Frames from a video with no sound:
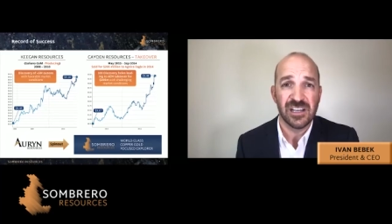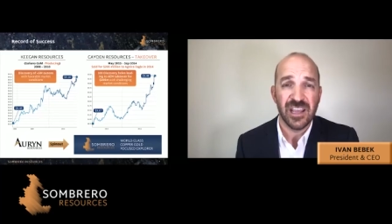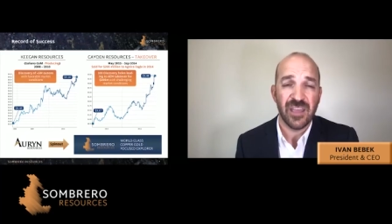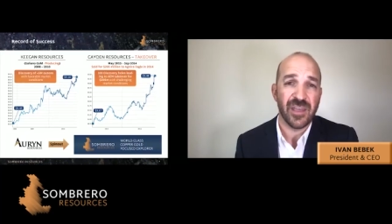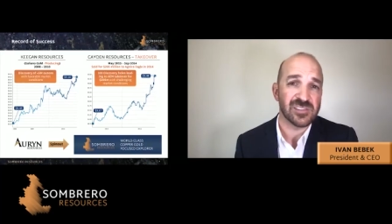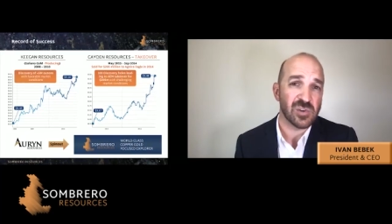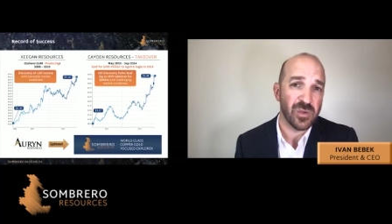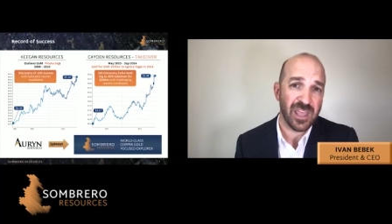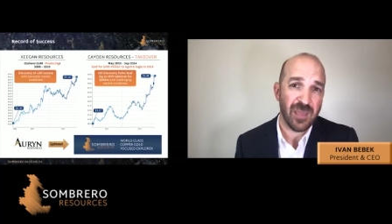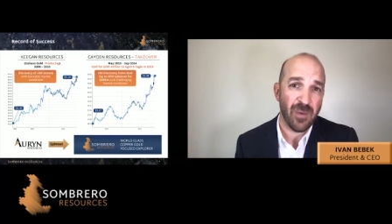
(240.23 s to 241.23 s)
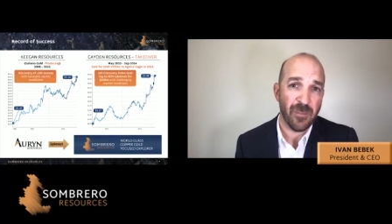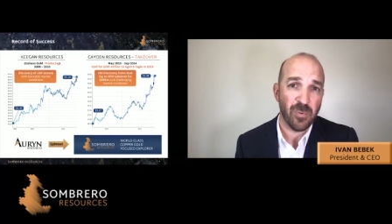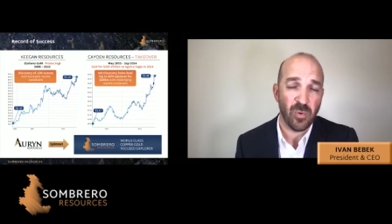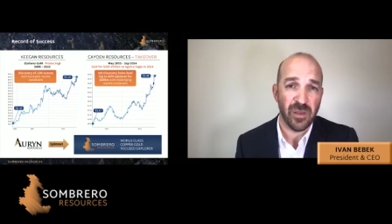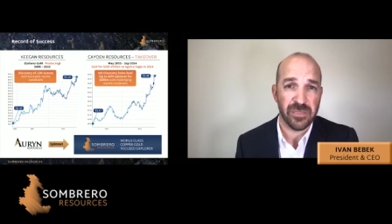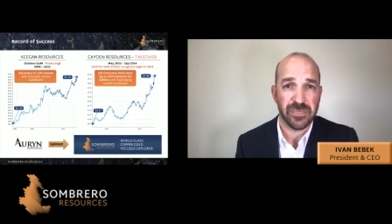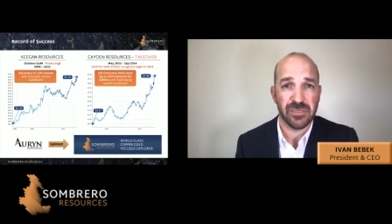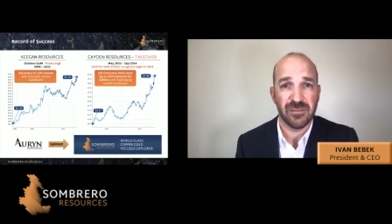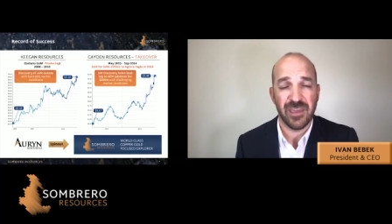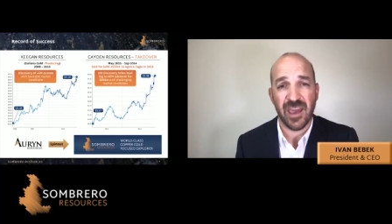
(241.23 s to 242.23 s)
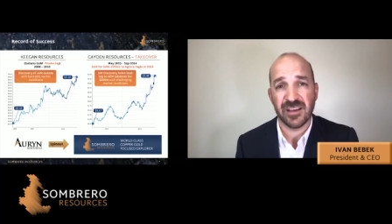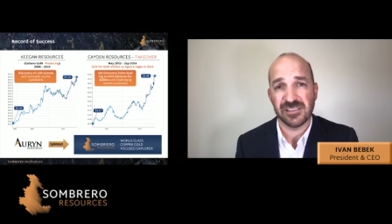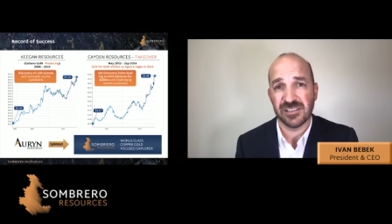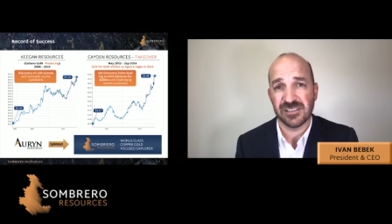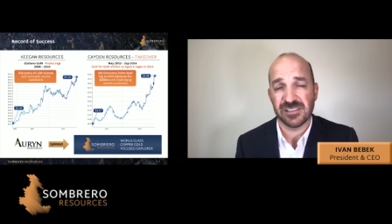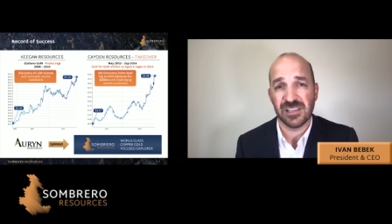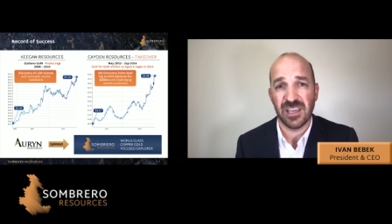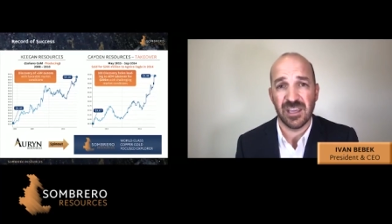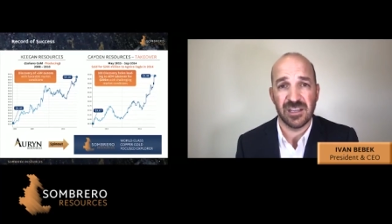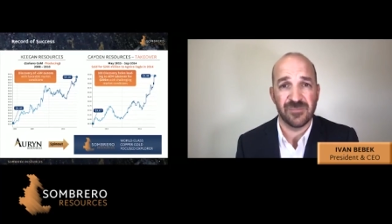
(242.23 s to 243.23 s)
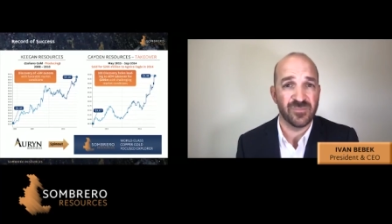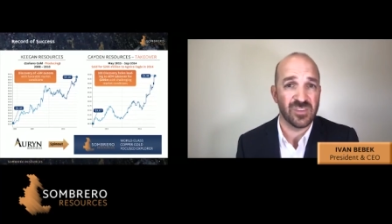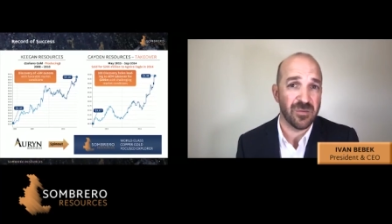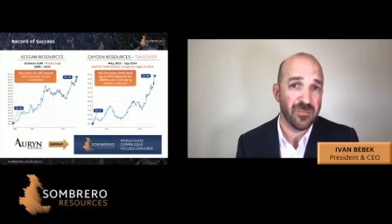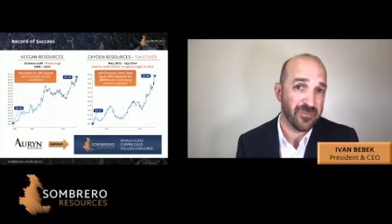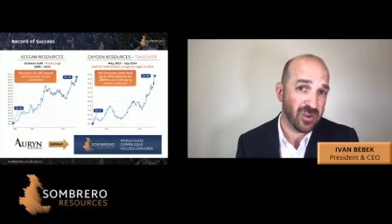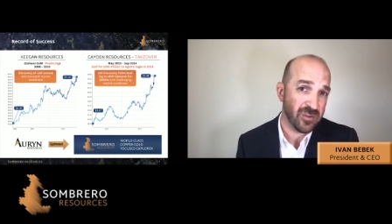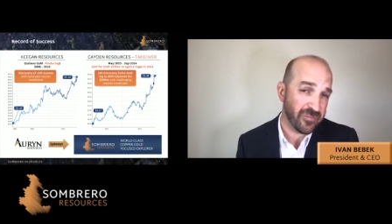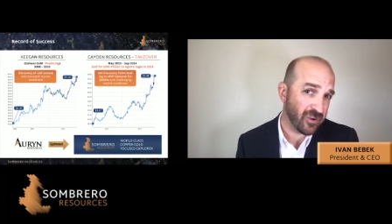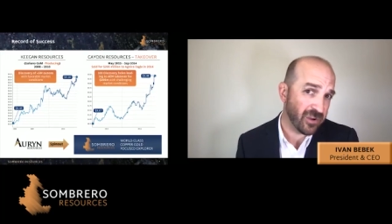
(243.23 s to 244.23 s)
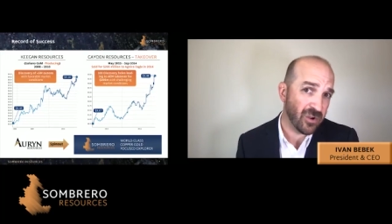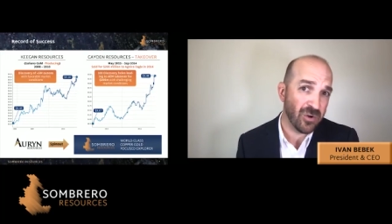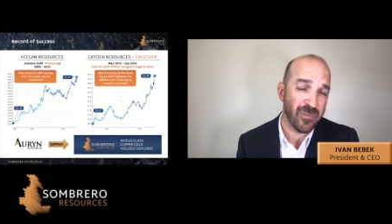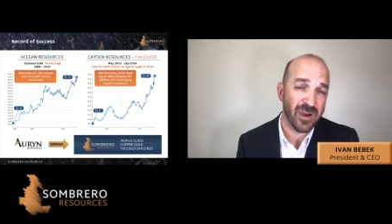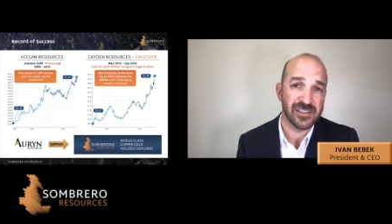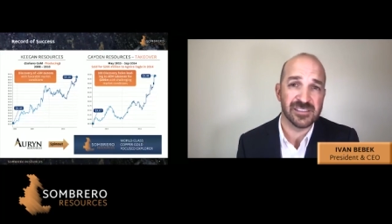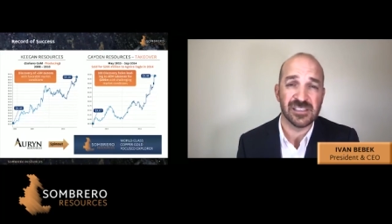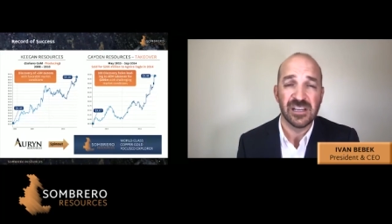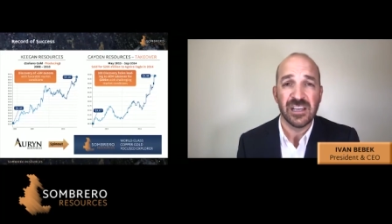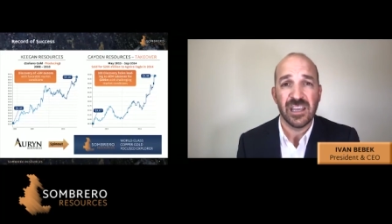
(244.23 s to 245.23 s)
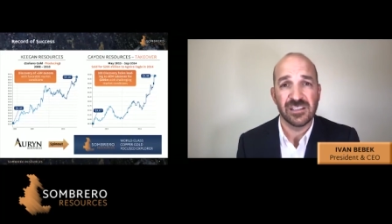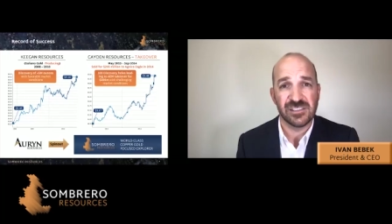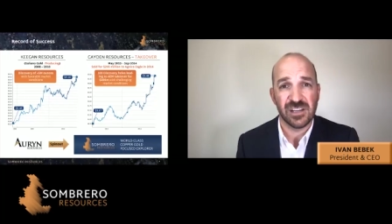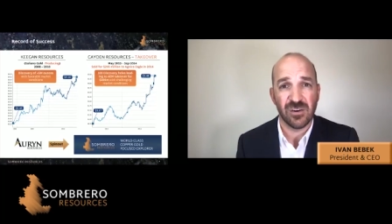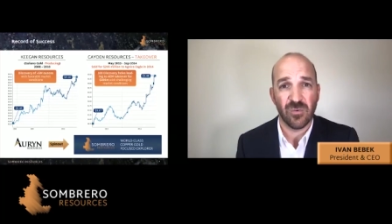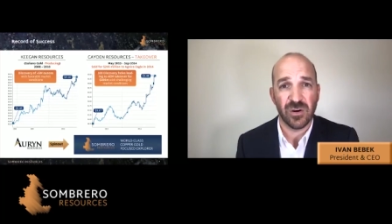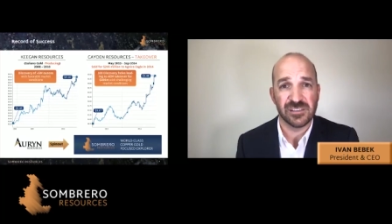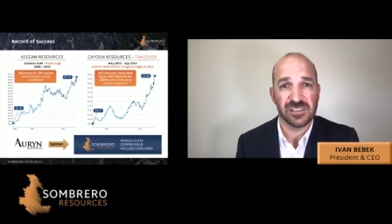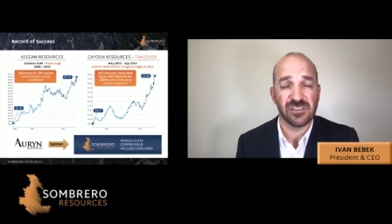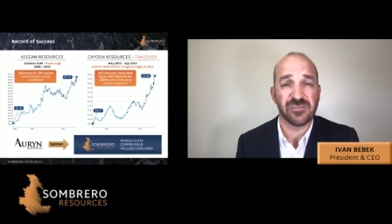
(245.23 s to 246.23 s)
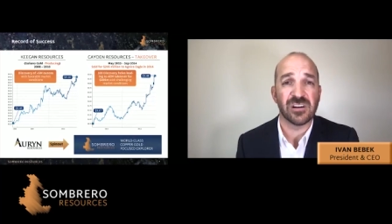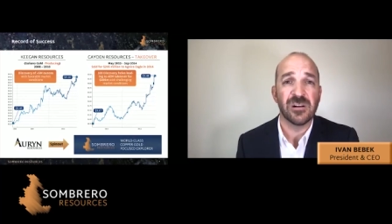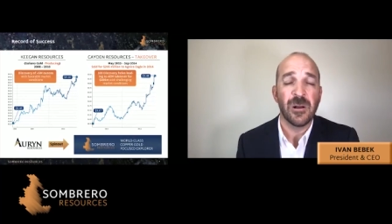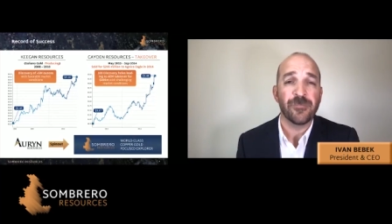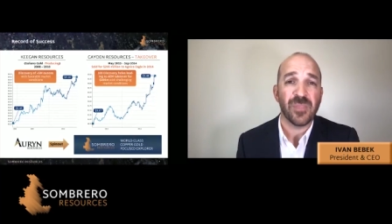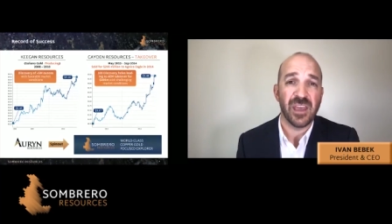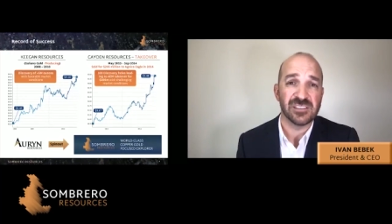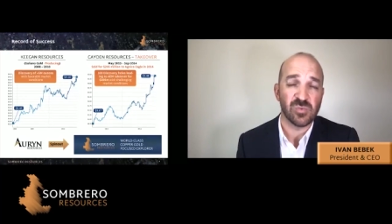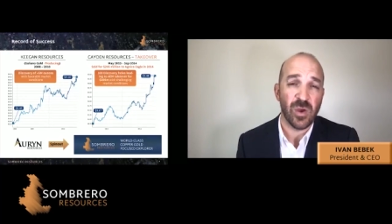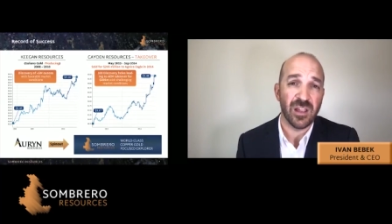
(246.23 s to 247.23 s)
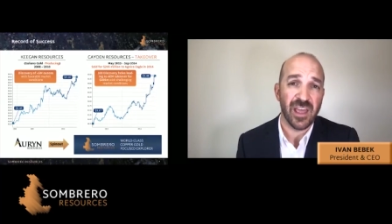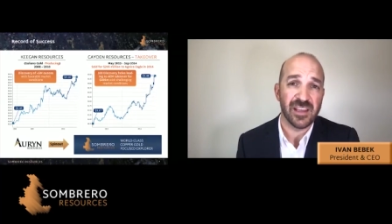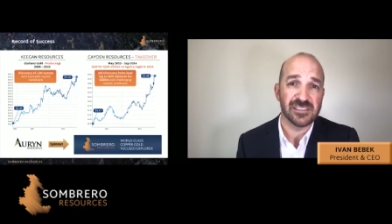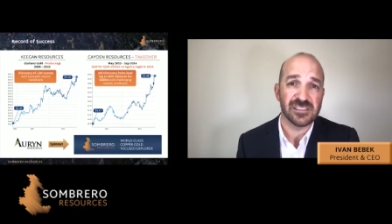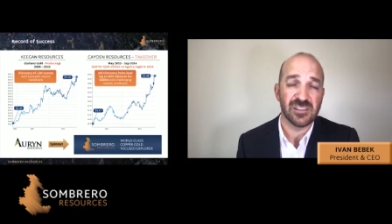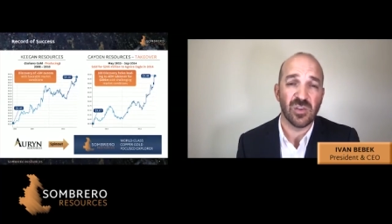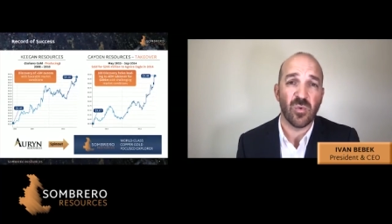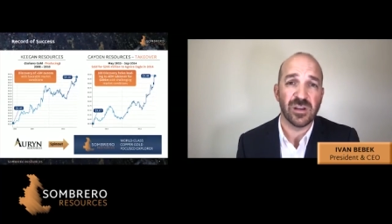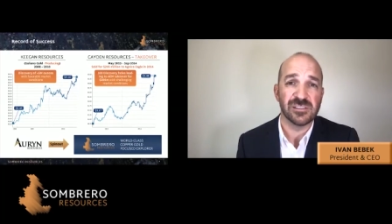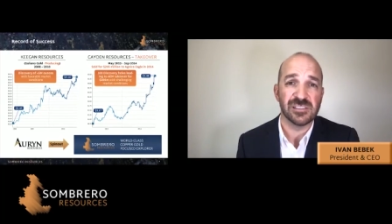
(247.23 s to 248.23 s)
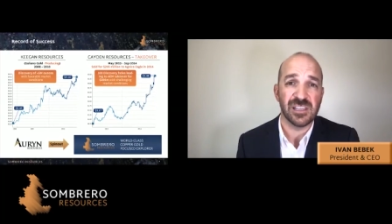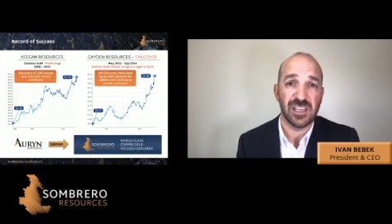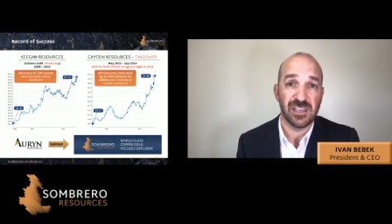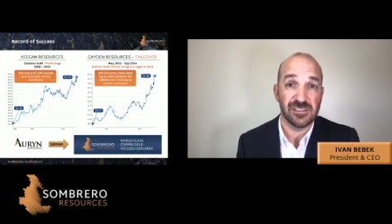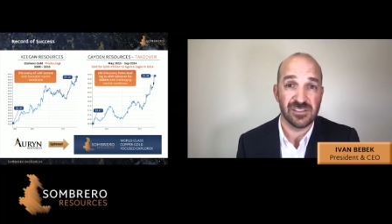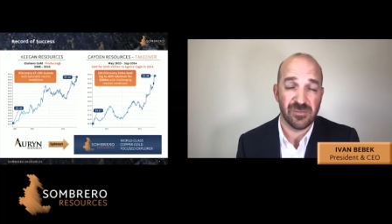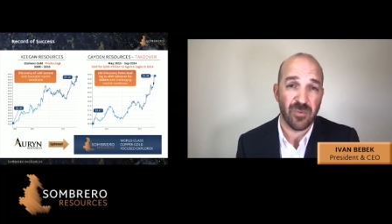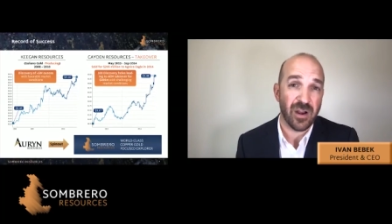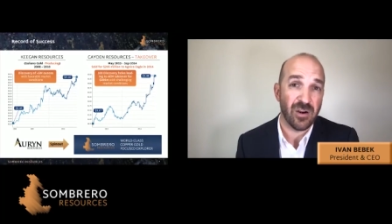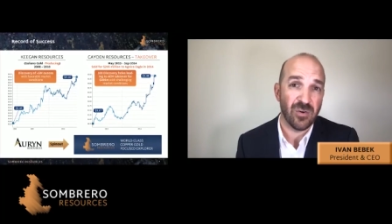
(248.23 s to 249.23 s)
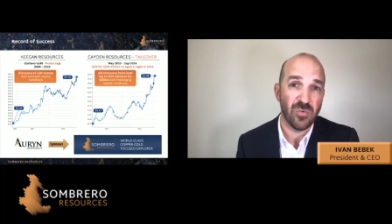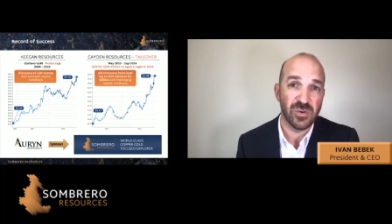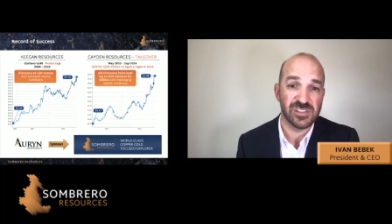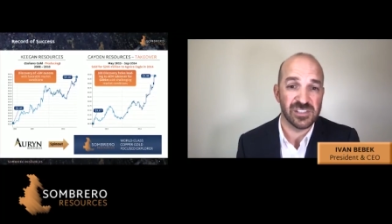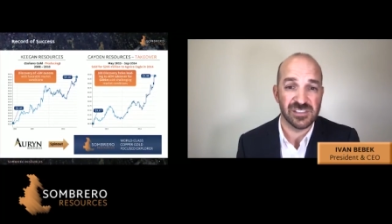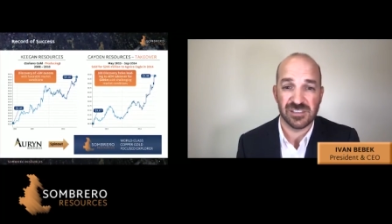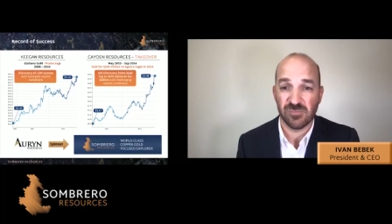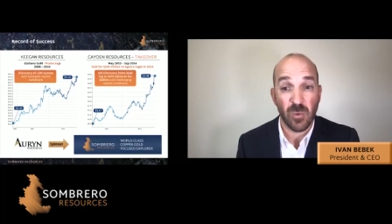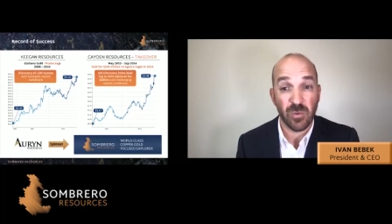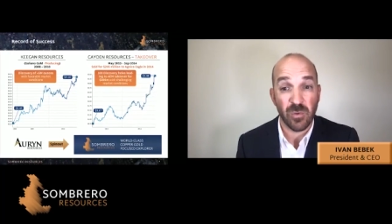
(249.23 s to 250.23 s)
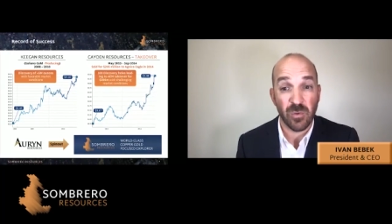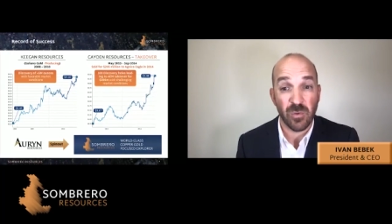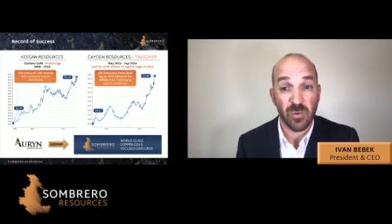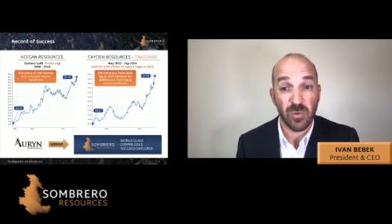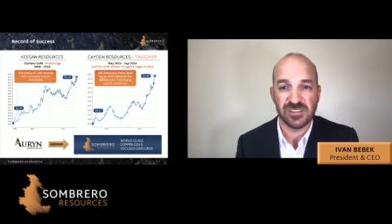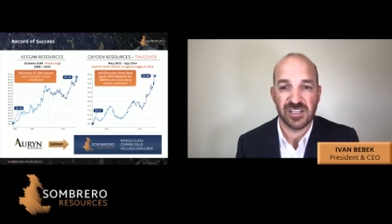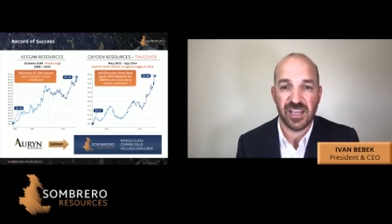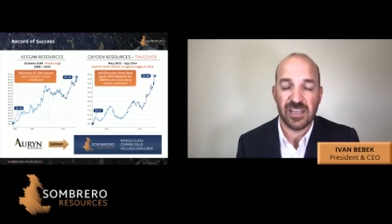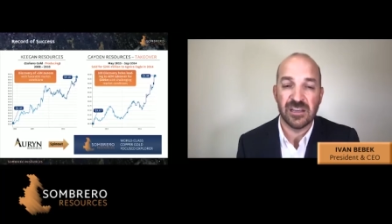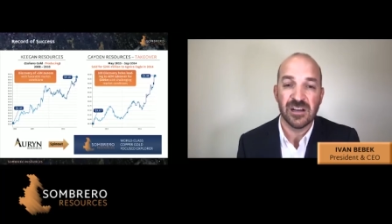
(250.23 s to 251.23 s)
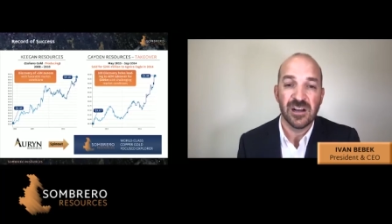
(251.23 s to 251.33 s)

And that's where we came up with the assets in Fury Gold Mines, in Tier 1 Silver, as well as the ones in Sombrero, which is what we're going to talk about today.